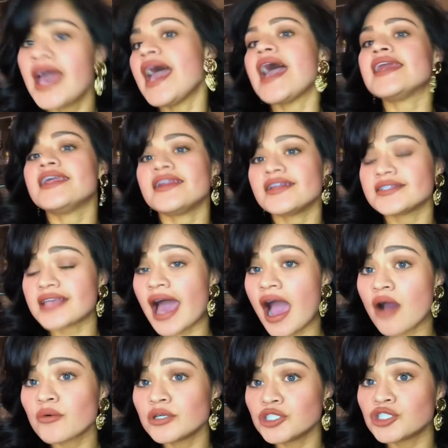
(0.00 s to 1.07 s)
And it is
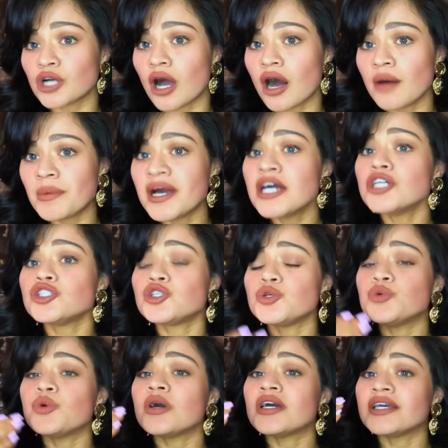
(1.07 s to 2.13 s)
our job to